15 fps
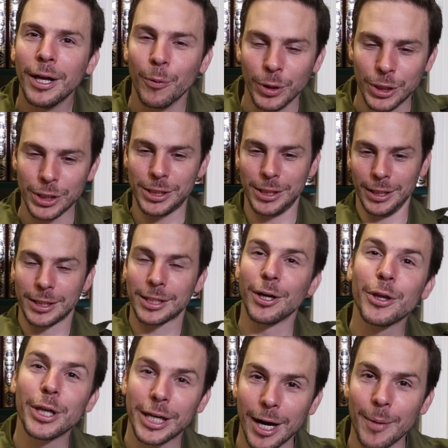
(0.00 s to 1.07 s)
which is
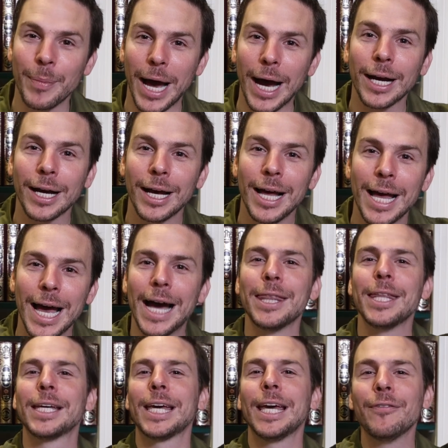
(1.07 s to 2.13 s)
until they come back,
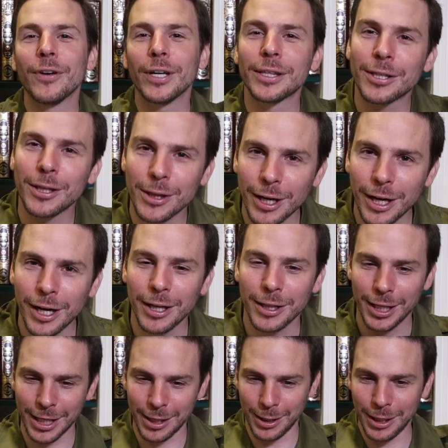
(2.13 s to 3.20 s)
and they gave it to
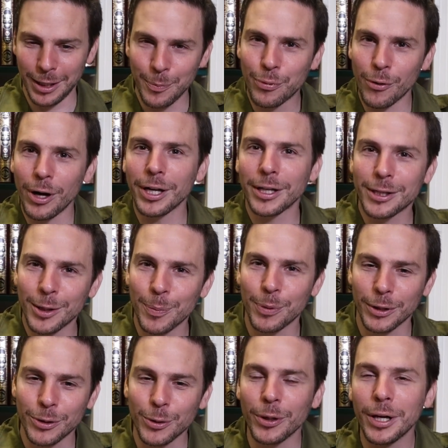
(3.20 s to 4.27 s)
he brought it to the
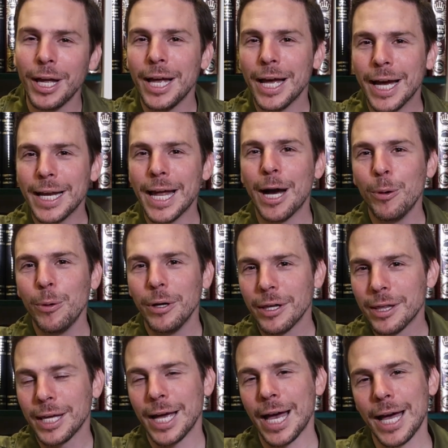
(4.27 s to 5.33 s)
platoon, and now
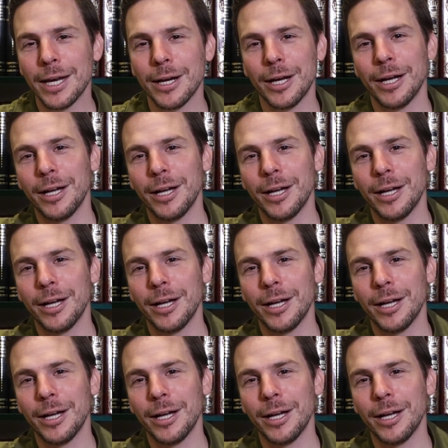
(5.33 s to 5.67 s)
they had